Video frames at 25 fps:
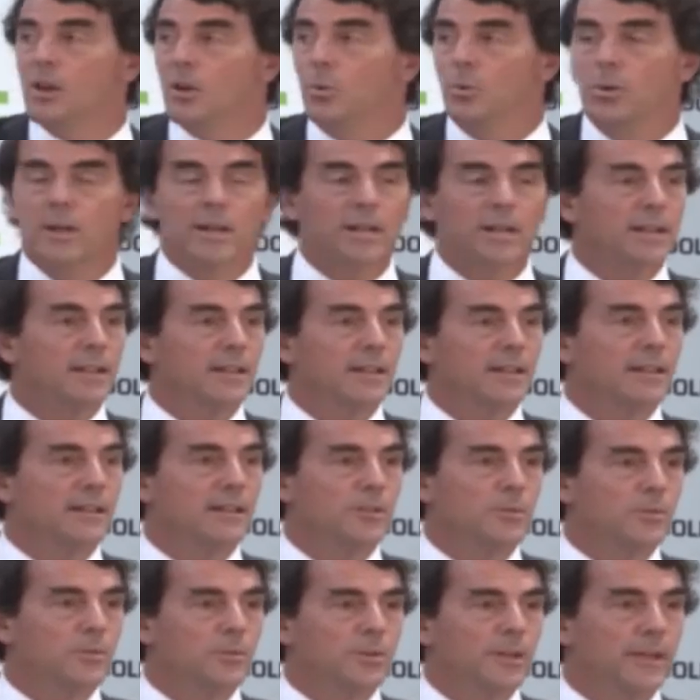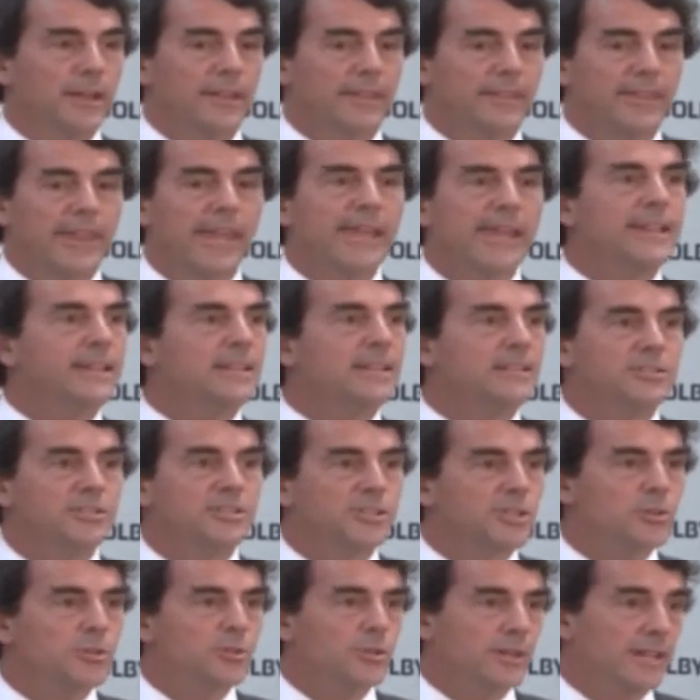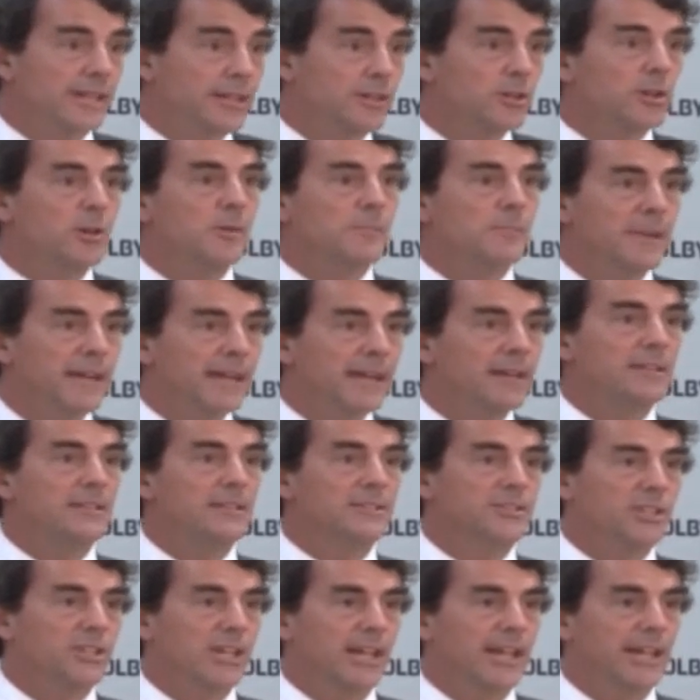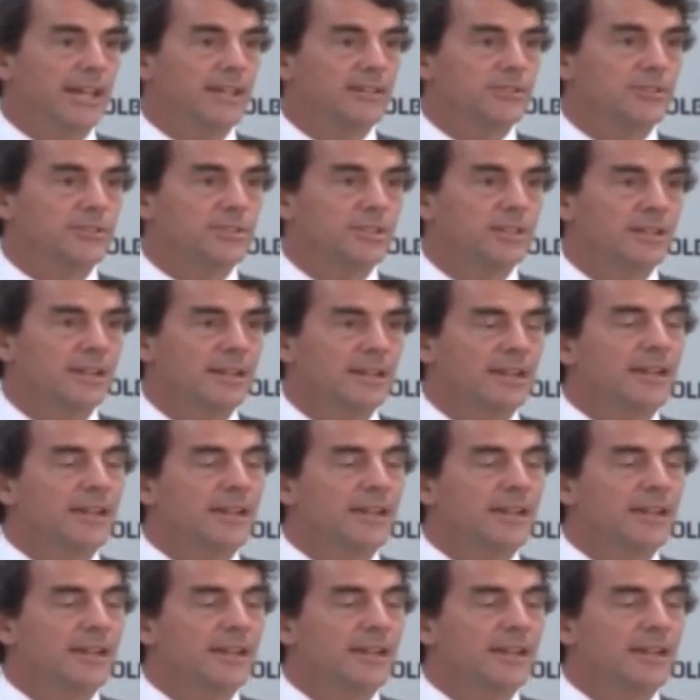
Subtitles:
they can do incremental change.